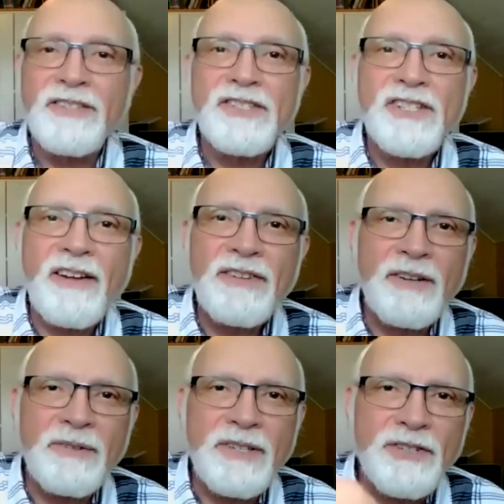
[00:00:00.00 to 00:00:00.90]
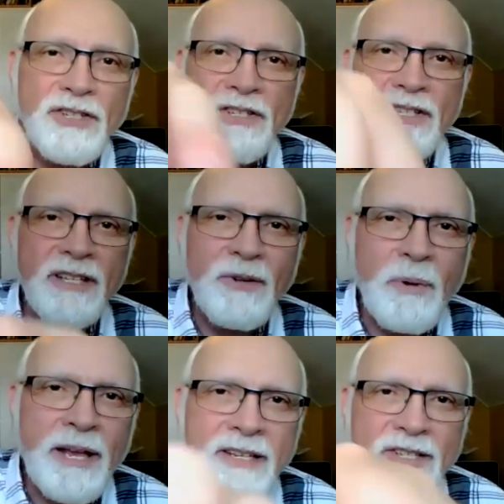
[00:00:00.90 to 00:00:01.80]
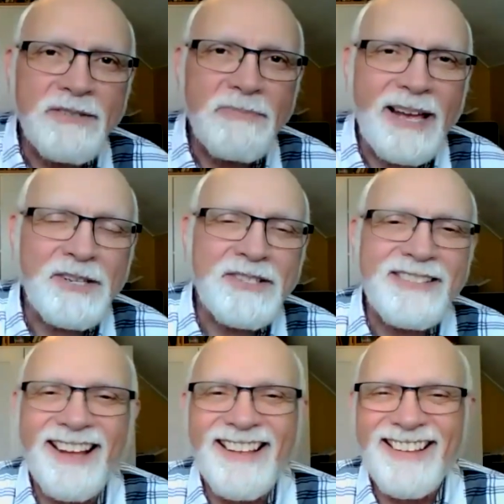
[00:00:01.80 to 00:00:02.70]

I just have to. It's just a little ways past.